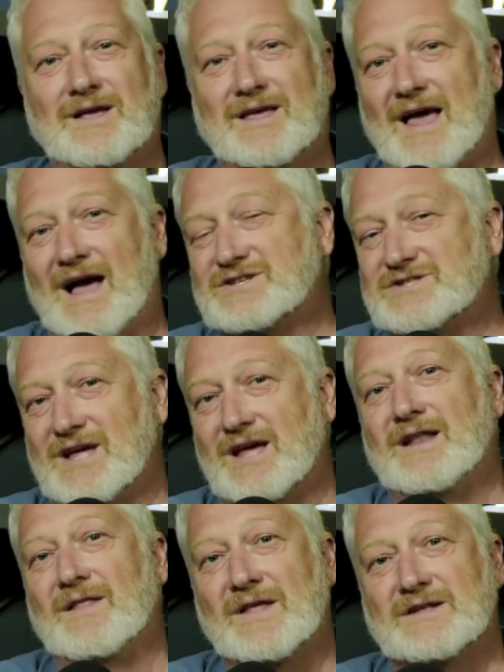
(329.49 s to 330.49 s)
cashed
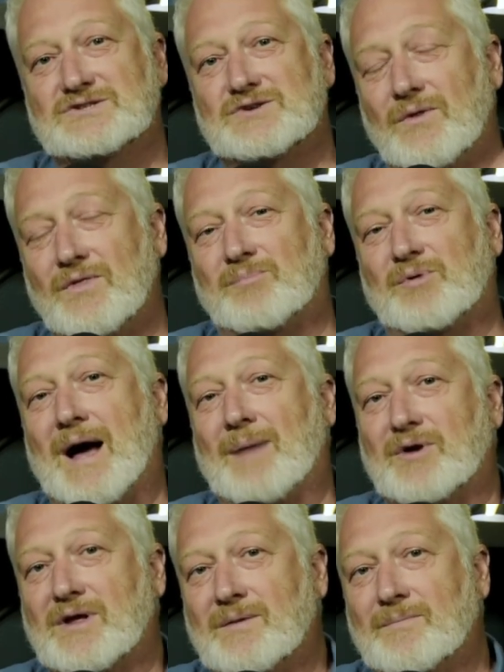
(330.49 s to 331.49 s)
in, and then sold the
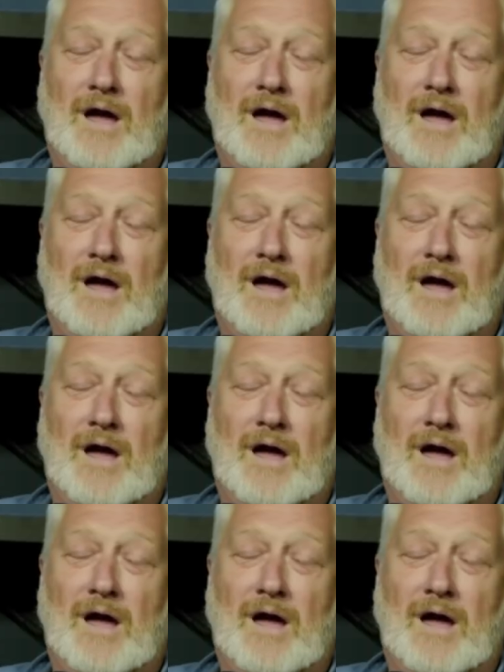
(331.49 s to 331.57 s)
property.